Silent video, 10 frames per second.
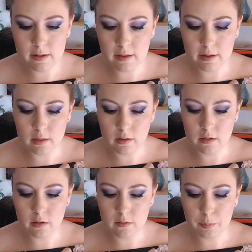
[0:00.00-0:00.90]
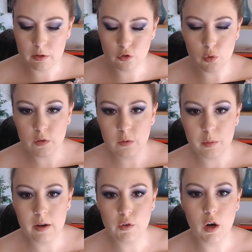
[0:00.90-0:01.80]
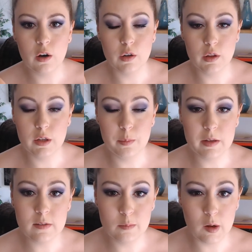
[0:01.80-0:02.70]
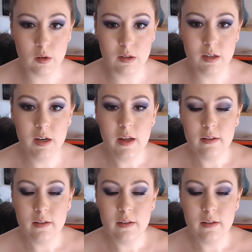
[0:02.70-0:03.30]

like the little sponge holes or whatever, are a little bit smaller,